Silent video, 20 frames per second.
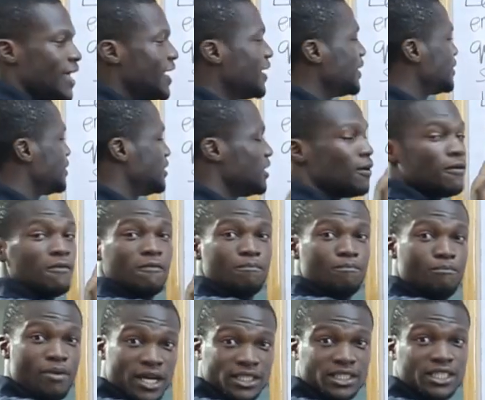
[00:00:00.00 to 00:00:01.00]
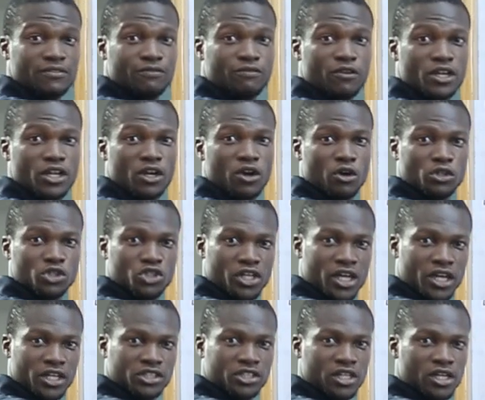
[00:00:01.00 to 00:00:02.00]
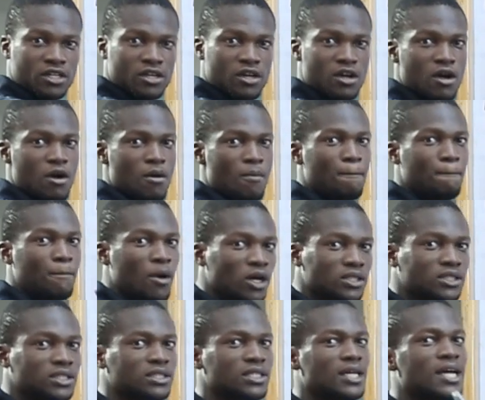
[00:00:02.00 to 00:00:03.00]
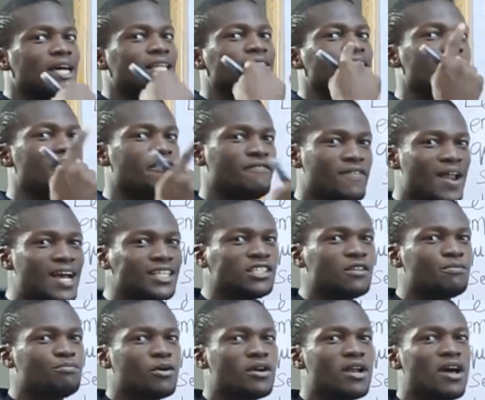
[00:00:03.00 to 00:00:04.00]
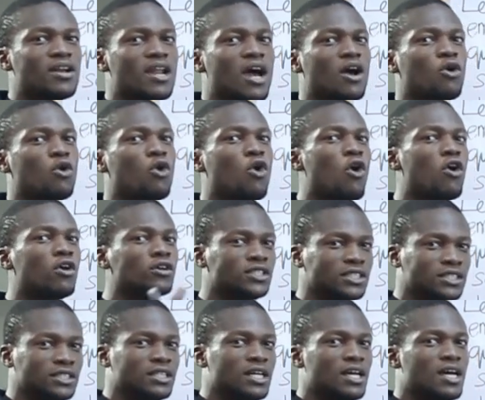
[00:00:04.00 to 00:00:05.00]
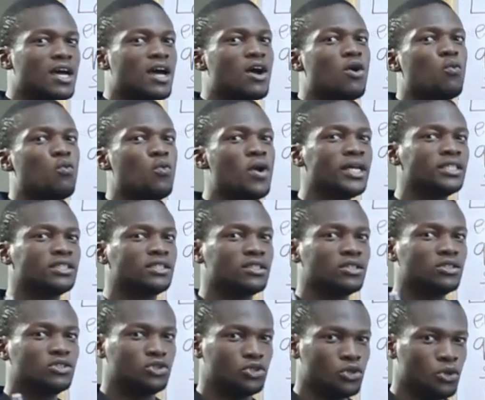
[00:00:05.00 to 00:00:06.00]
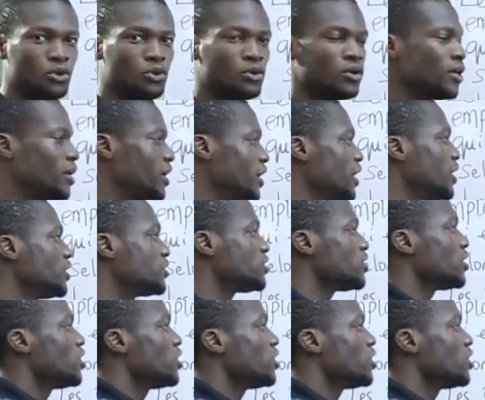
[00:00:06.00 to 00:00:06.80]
is the person for the conjugation, but the reflexive pronoun that goes with tu is